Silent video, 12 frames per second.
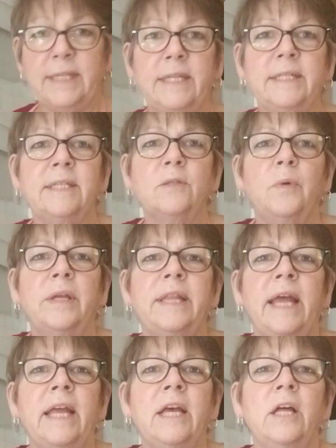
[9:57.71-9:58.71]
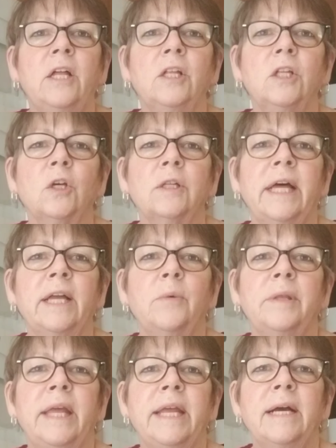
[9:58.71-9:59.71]
This is what they look like
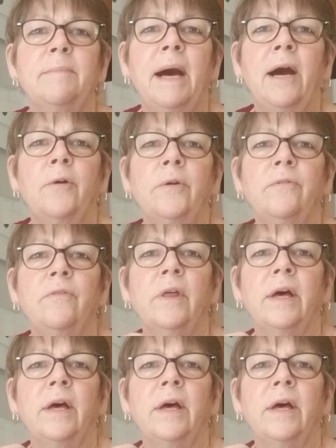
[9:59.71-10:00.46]
when they come out of